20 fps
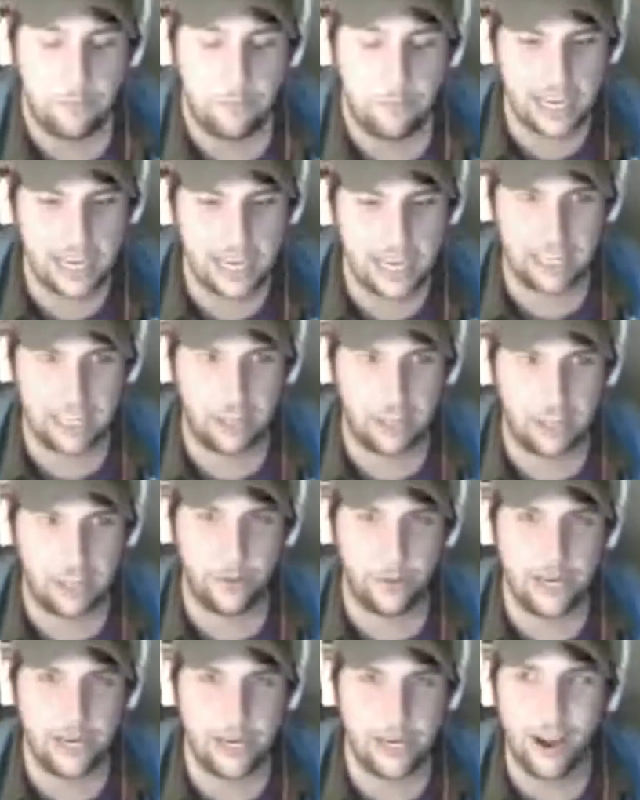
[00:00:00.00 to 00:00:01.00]
be at like
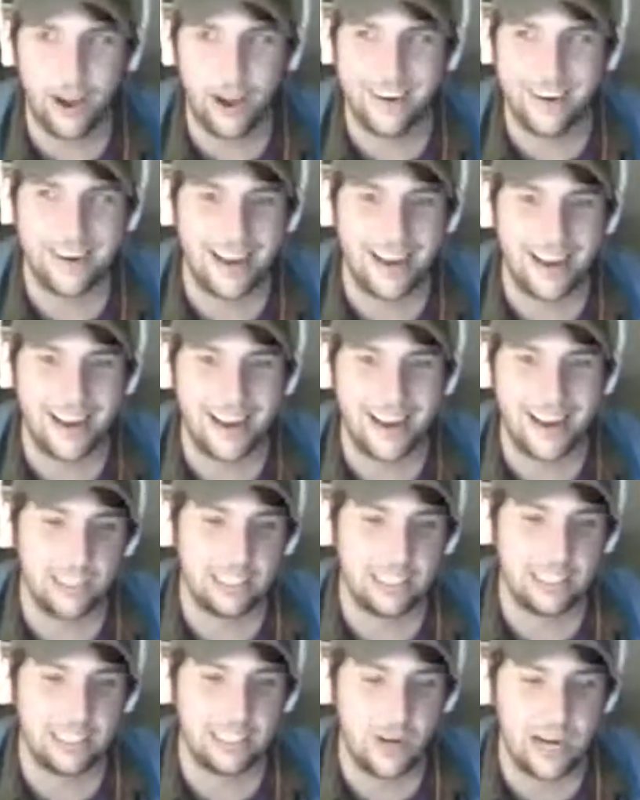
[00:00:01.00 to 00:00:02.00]
300
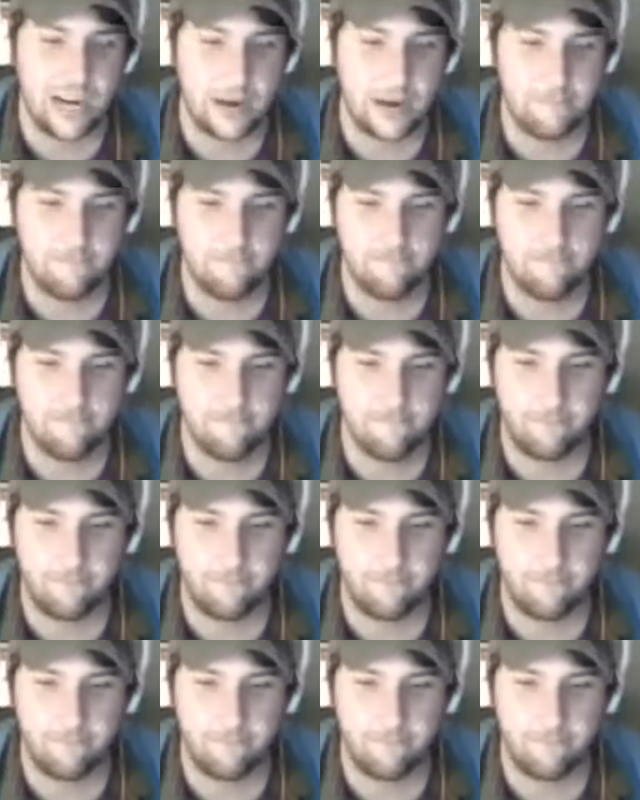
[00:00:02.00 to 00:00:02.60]
hours when I'm.